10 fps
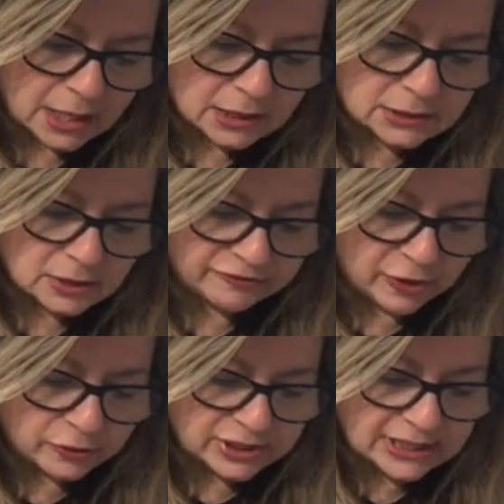So
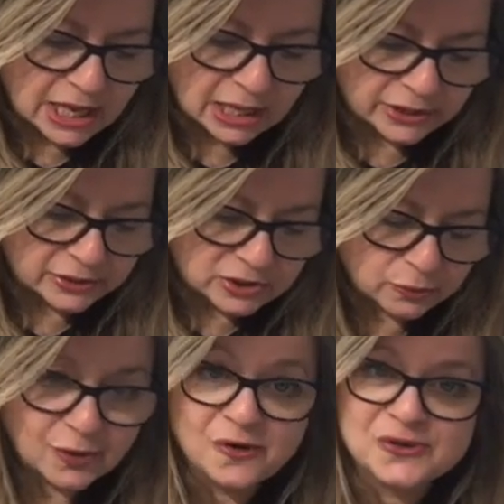floating colors
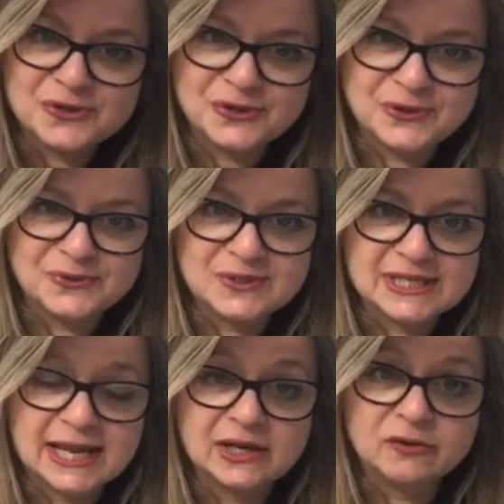were also used
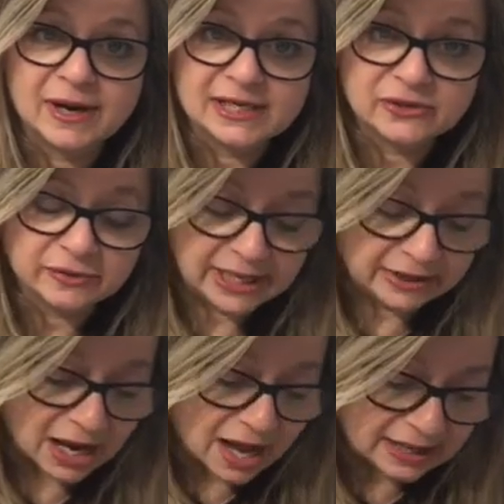in Greater
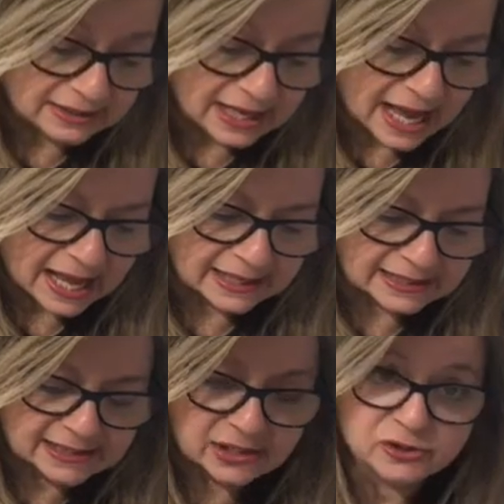Iran and
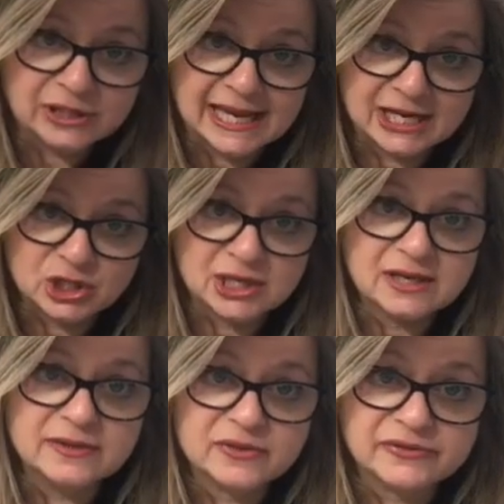Central Asia
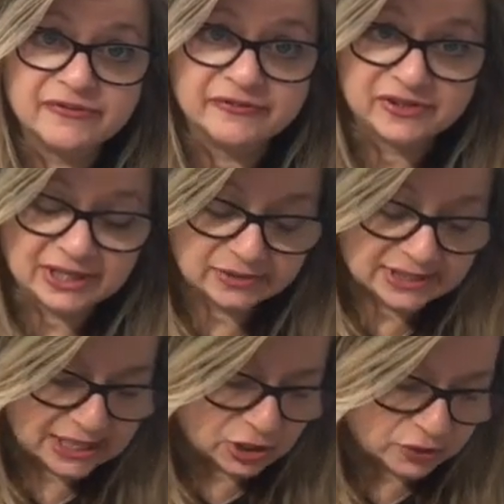in the 15th
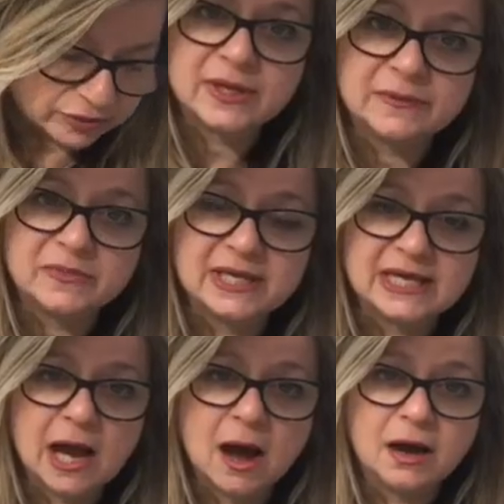century. The
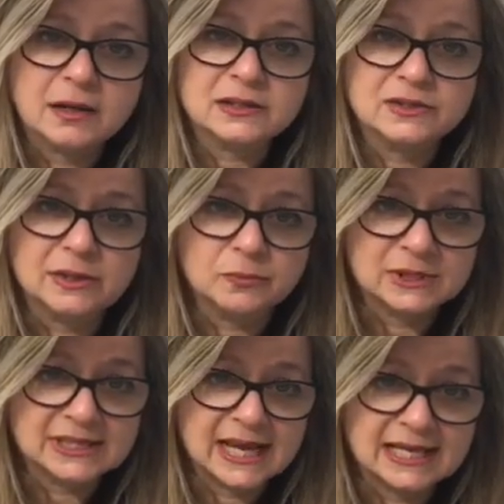art that was
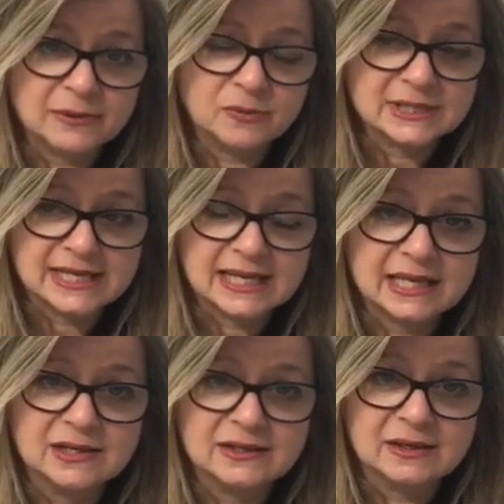
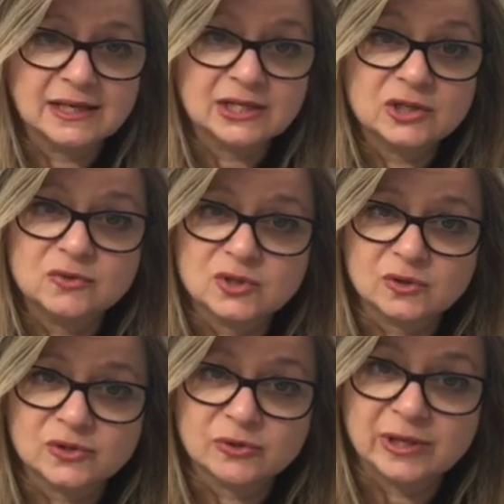taken and used
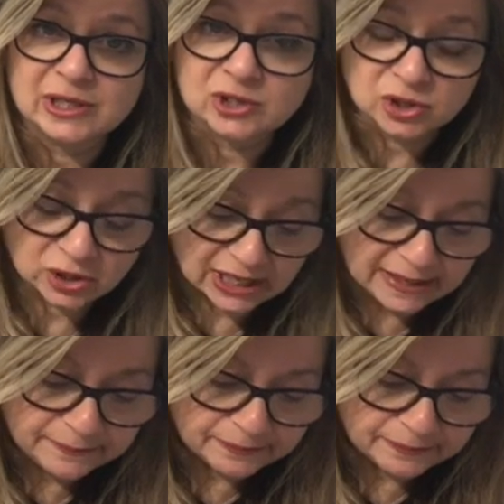also in Turkey,